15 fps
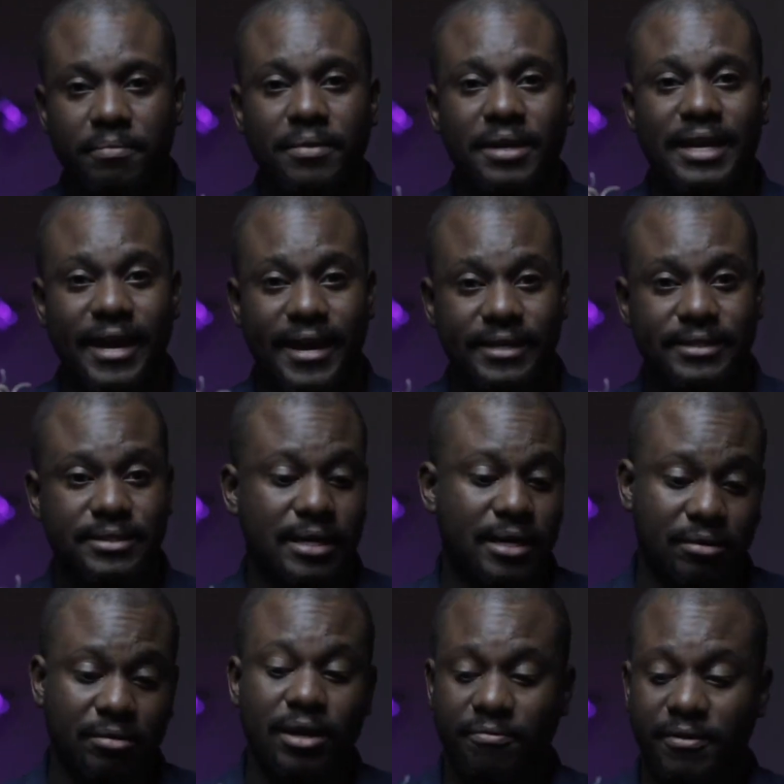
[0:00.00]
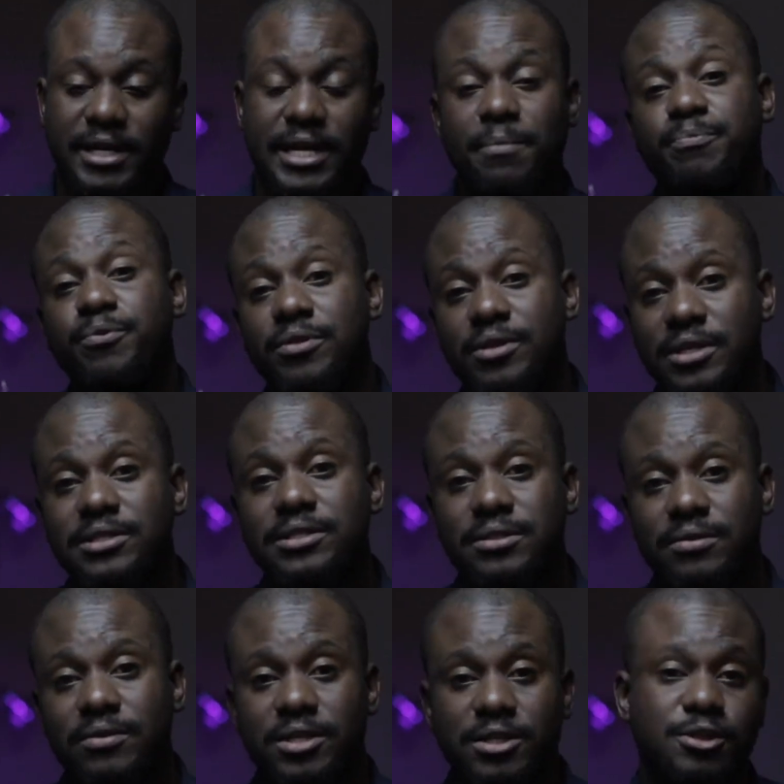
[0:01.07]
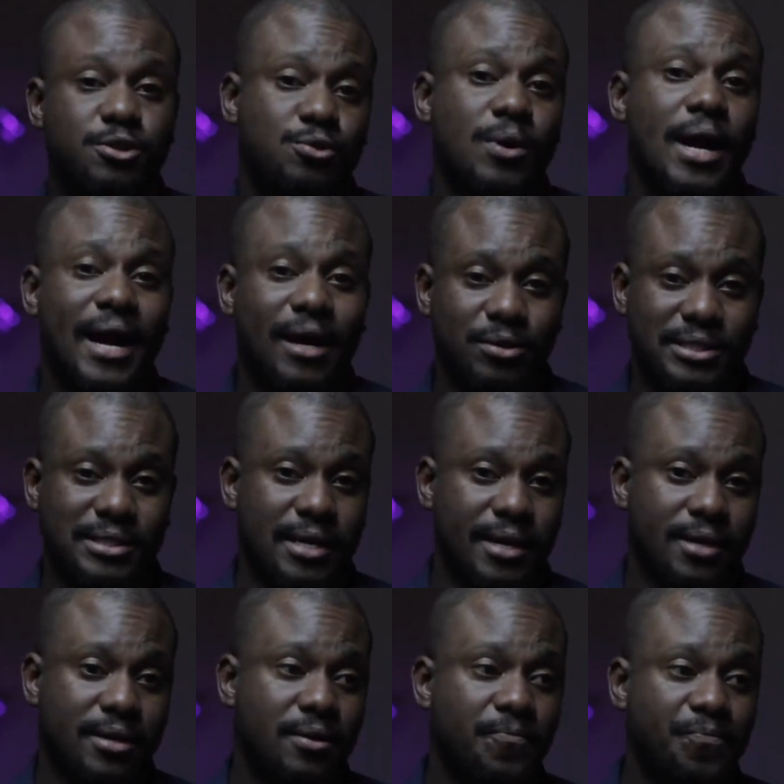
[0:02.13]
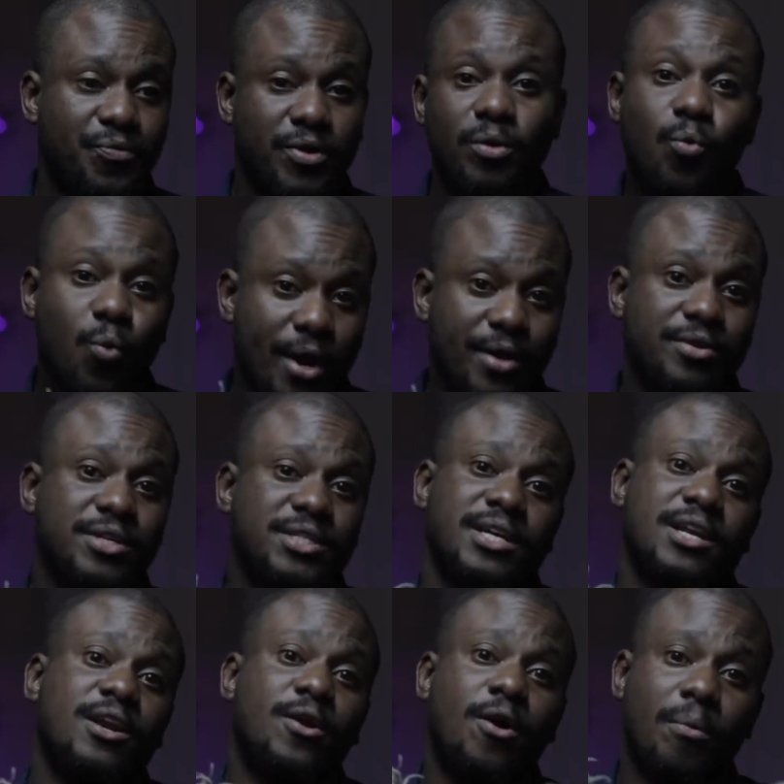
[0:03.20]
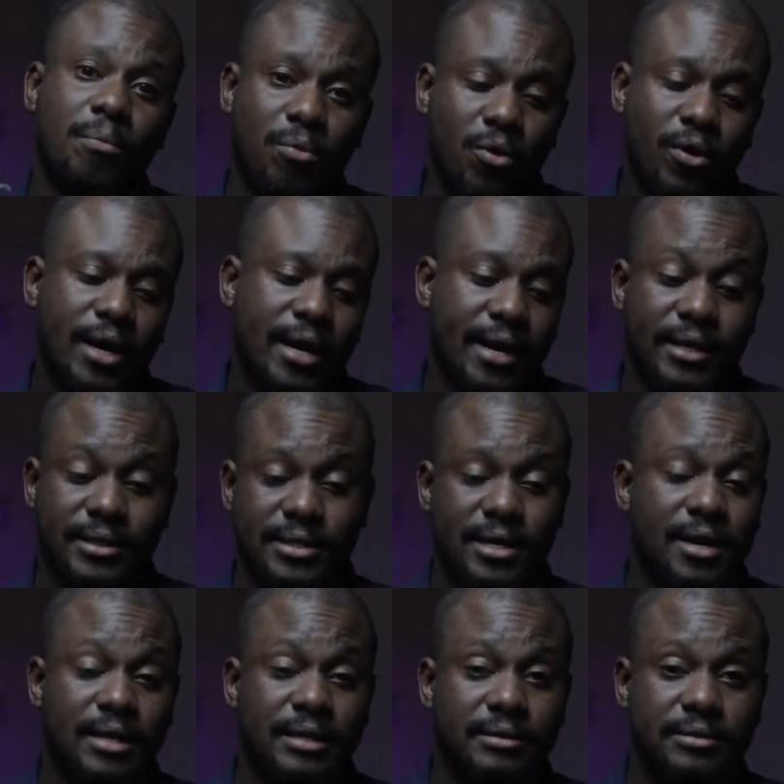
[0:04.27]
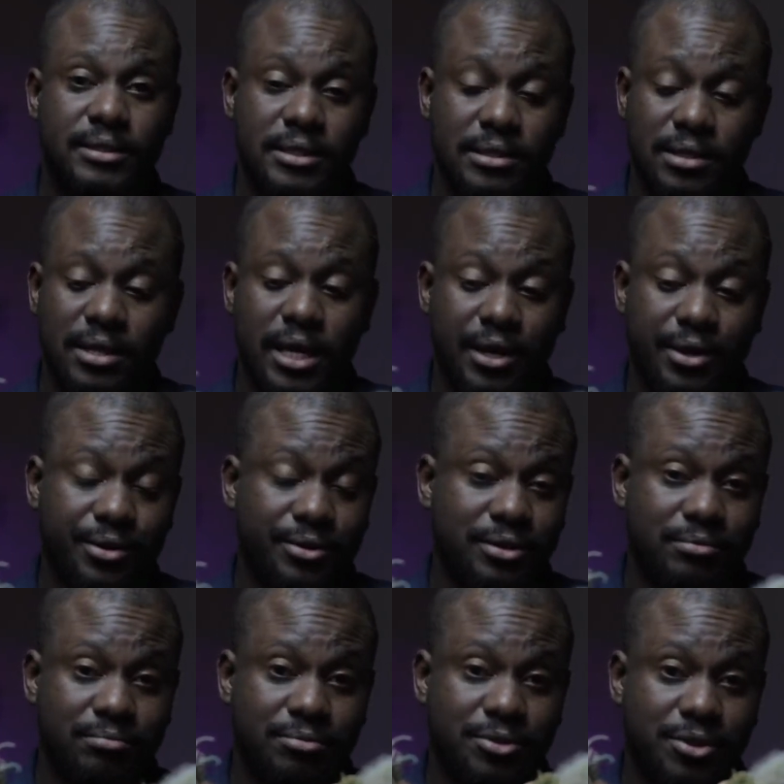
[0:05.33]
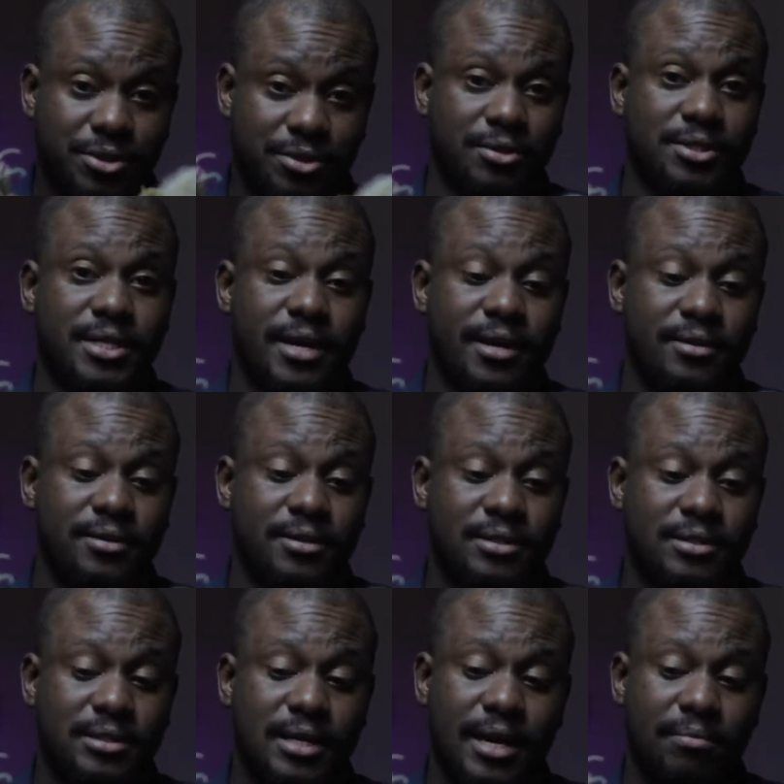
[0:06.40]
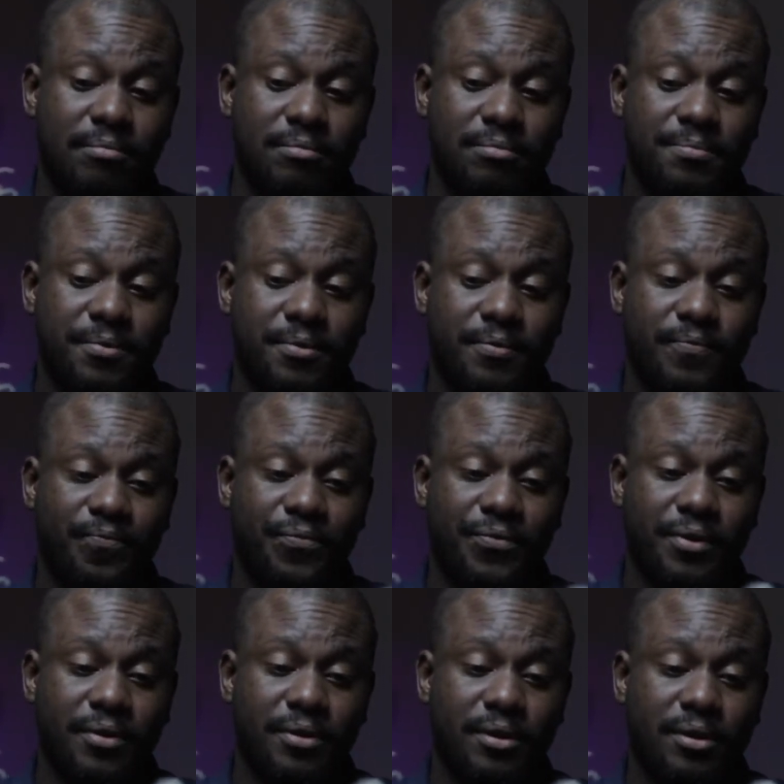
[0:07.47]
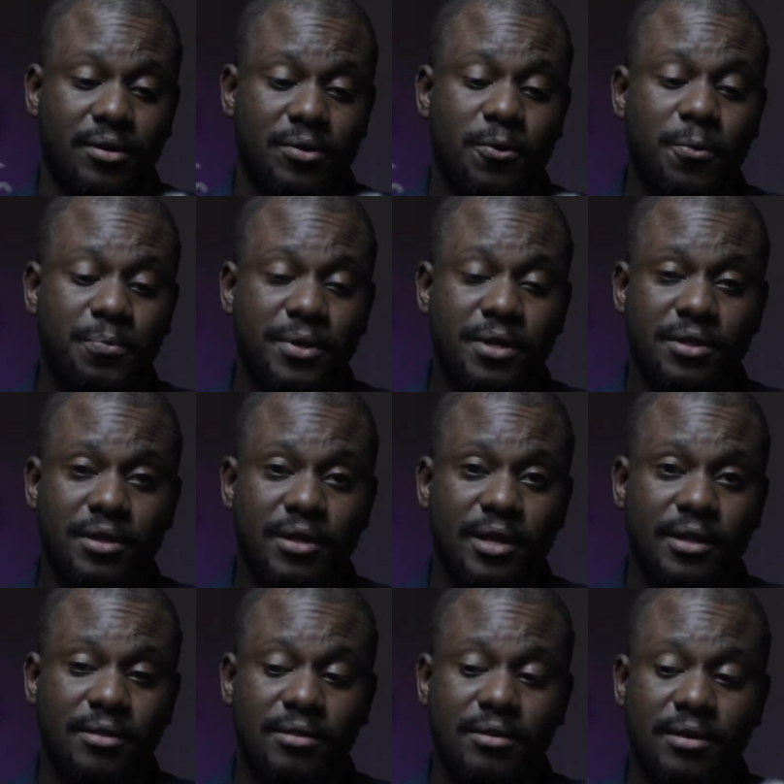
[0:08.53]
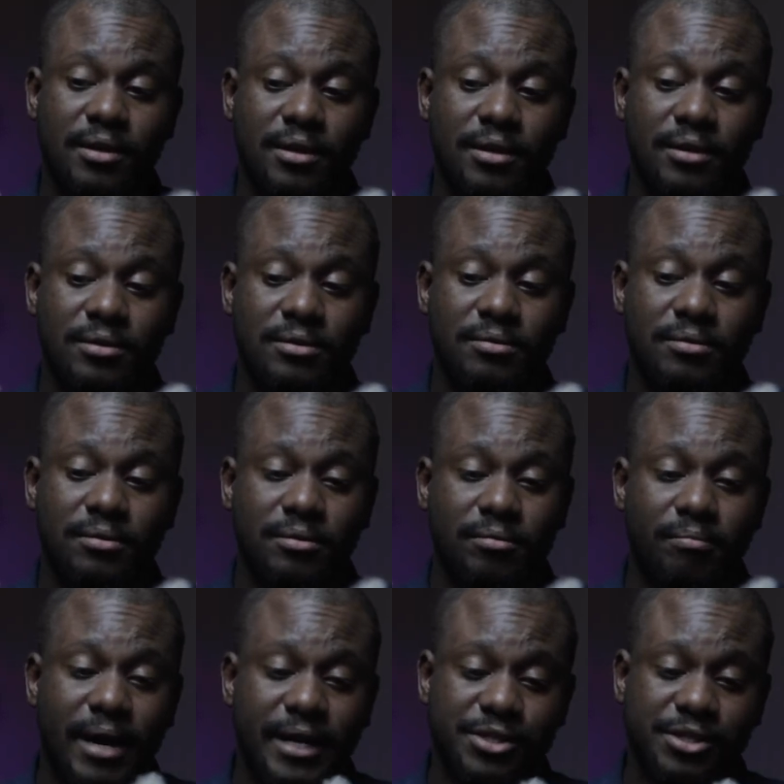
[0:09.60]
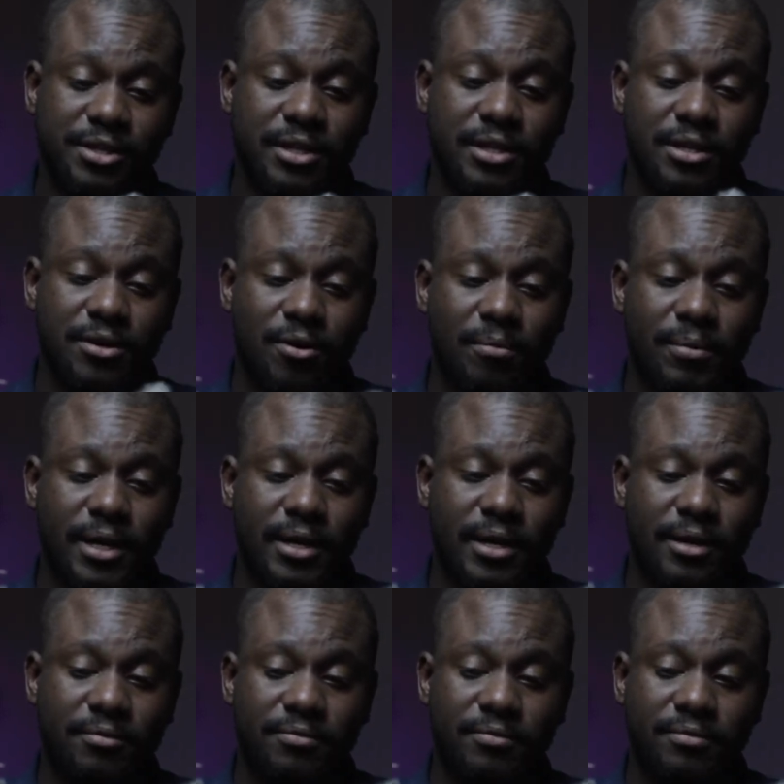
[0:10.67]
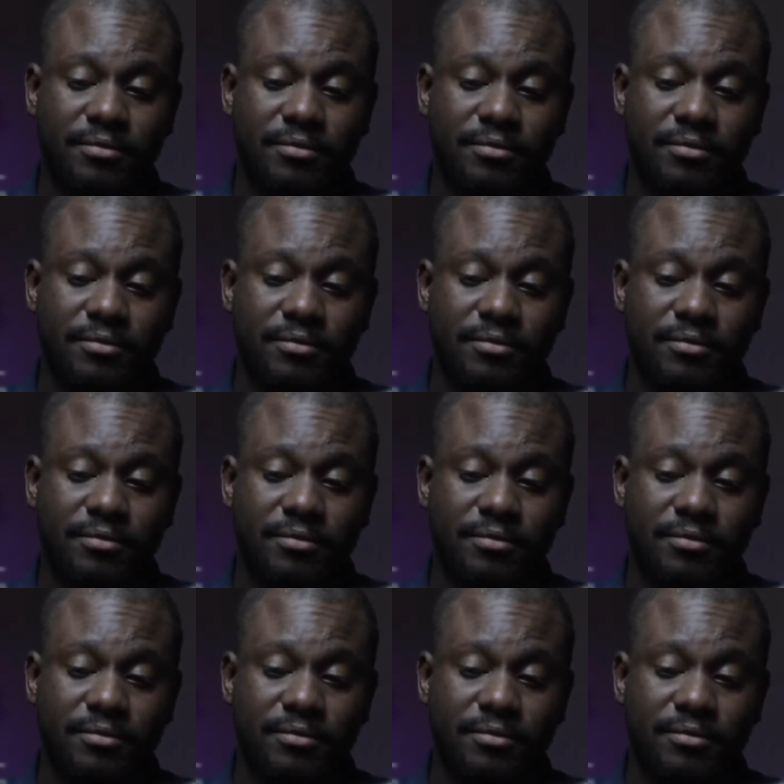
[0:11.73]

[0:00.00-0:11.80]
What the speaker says: light. In fact, I put these two outside where there's a lot more light, and they're just like this. I'm hoping that they magically come alive.